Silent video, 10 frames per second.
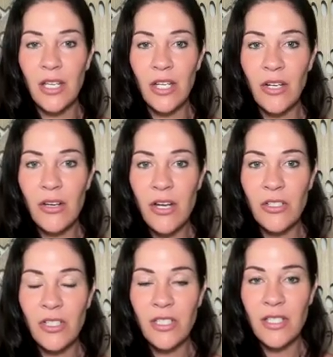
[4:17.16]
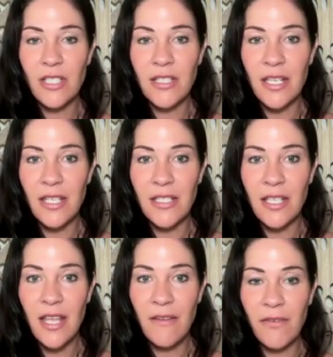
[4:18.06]
your consciousness
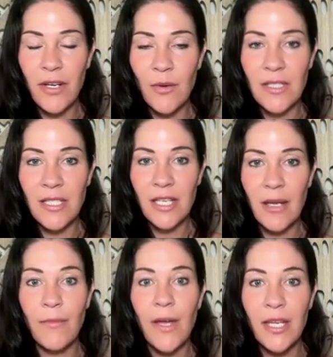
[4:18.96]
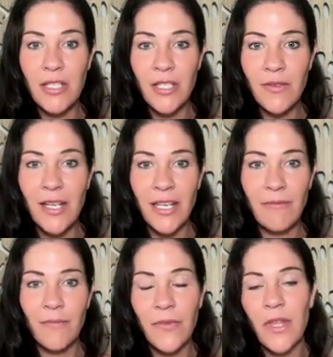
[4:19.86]
into that frequency by attuning.
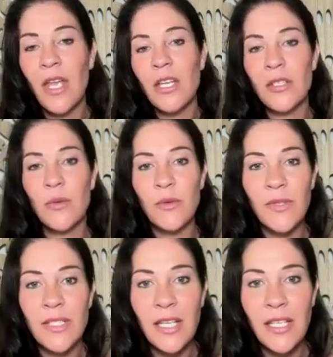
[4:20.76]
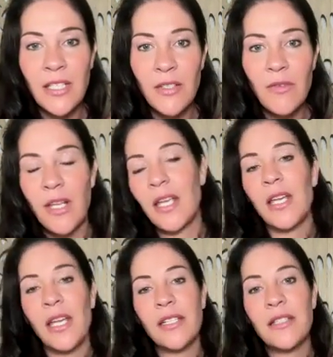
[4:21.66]
So when we say
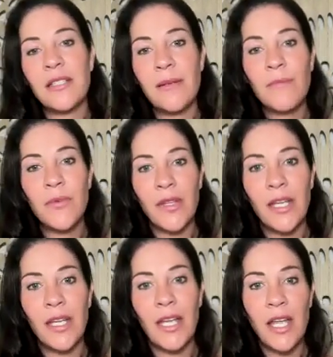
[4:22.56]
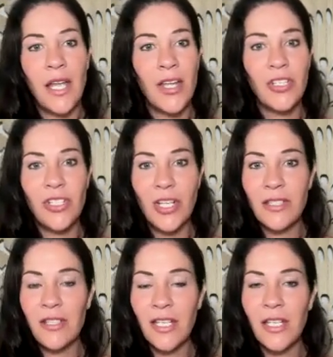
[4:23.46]
attuning, it's simply
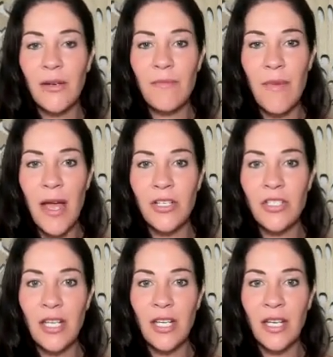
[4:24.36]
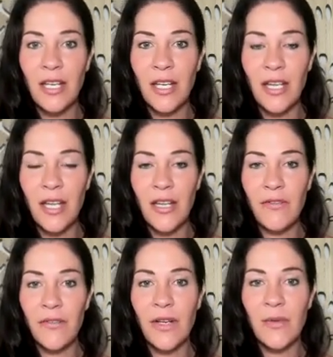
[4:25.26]
just like you're matching a
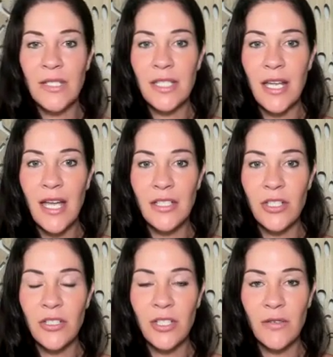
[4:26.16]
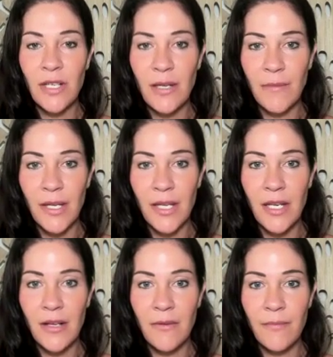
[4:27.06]
frequency as you're tuning a
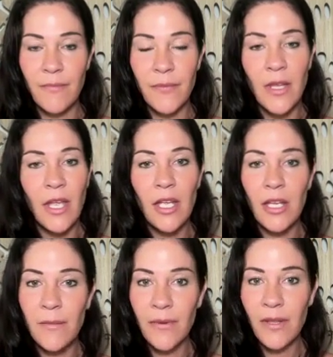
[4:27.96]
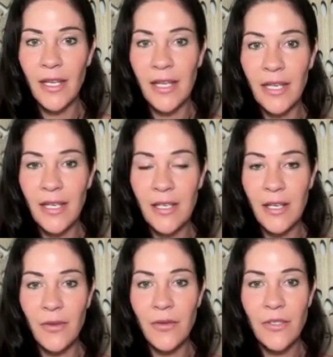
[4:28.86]
piano. You're playing a
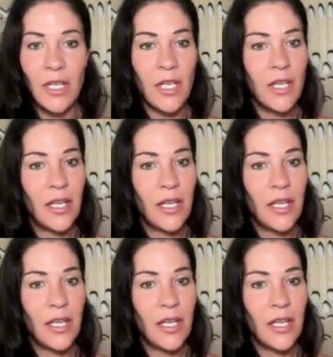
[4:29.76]
note,